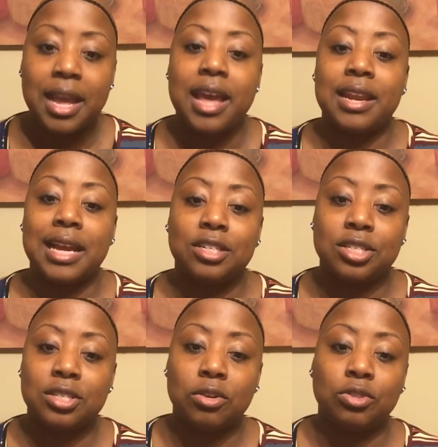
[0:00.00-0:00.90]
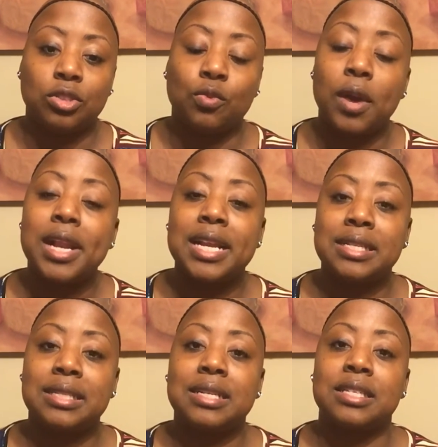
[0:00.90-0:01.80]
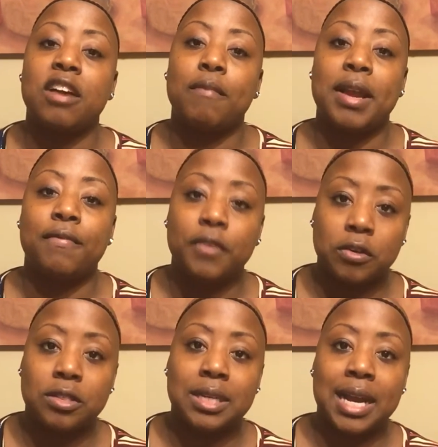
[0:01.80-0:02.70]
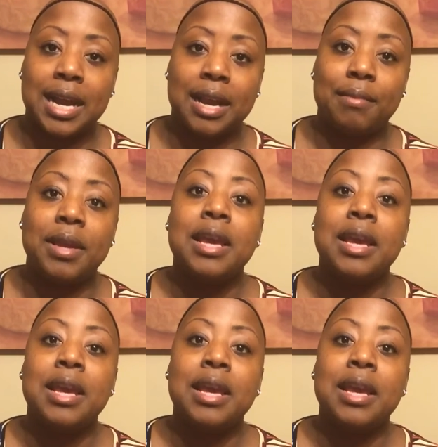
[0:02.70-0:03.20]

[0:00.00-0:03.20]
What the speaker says: And I just told you one instance of my first time.